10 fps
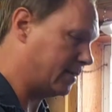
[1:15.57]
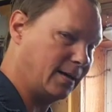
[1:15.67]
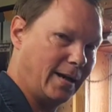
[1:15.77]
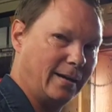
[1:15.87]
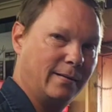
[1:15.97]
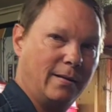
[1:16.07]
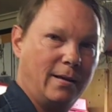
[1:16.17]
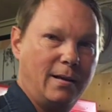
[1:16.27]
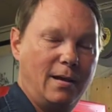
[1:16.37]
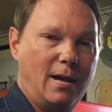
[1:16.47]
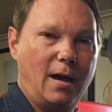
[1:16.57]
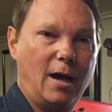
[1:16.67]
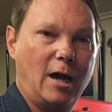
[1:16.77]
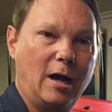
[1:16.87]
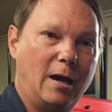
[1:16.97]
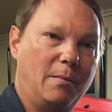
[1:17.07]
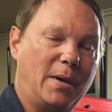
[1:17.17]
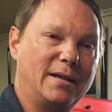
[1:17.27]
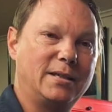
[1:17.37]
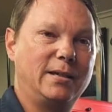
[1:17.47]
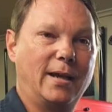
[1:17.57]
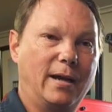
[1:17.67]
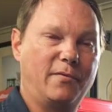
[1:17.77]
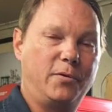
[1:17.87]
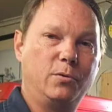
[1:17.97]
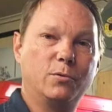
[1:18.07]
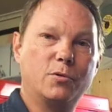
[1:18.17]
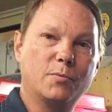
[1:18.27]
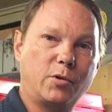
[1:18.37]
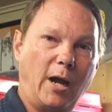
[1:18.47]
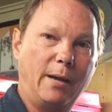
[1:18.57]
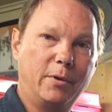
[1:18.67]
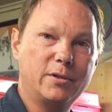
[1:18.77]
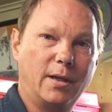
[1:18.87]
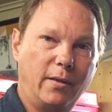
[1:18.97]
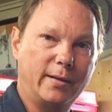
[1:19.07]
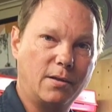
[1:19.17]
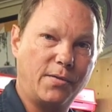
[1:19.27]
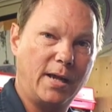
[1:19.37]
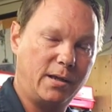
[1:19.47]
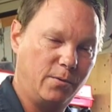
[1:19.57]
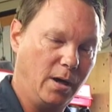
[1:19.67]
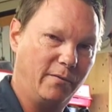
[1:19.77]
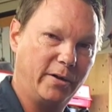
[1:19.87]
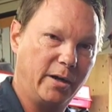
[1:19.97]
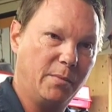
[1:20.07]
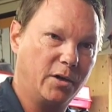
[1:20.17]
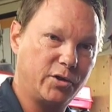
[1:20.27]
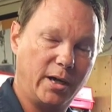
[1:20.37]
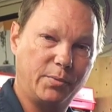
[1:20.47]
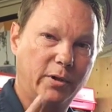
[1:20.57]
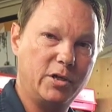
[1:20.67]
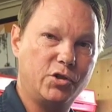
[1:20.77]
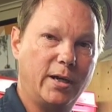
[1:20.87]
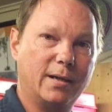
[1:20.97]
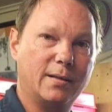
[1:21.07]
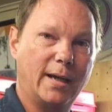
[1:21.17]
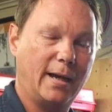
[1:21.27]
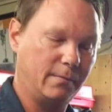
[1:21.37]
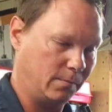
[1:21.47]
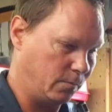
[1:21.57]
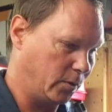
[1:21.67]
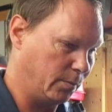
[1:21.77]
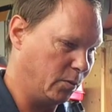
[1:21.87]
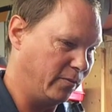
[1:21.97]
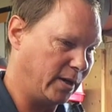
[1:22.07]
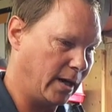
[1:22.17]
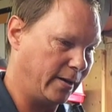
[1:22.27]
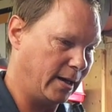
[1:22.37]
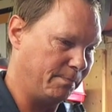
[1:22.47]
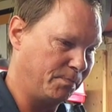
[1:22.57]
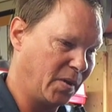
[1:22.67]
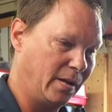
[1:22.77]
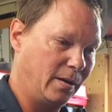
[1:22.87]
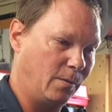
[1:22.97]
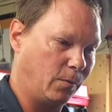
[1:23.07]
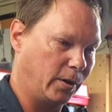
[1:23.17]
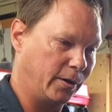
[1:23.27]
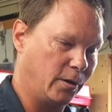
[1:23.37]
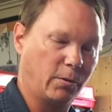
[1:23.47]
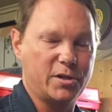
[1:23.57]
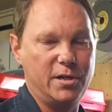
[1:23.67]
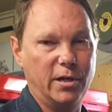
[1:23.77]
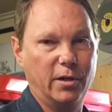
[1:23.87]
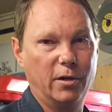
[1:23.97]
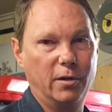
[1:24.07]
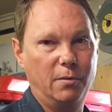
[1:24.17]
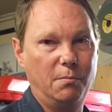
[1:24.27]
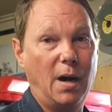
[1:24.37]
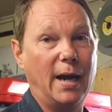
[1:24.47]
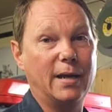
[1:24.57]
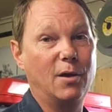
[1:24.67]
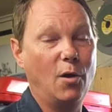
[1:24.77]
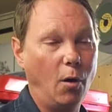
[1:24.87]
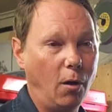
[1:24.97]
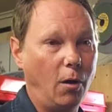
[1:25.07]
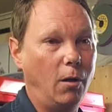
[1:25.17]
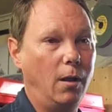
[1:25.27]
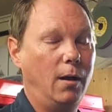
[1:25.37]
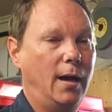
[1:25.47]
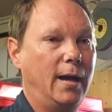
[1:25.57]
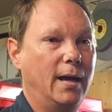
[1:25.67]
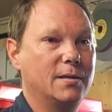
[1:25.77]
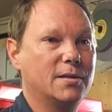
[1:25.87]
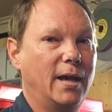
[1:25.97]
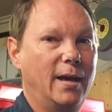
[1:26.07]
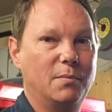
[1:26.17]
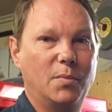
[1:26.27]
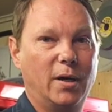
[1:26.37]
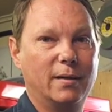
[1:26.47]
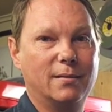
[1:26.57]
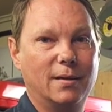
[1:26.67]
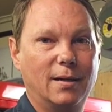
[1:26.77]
today. I see I got a few new subscribers. I'd like to thank you all very much. I appreciate that. We're moving on up. We're nowhere near my goal I had set, but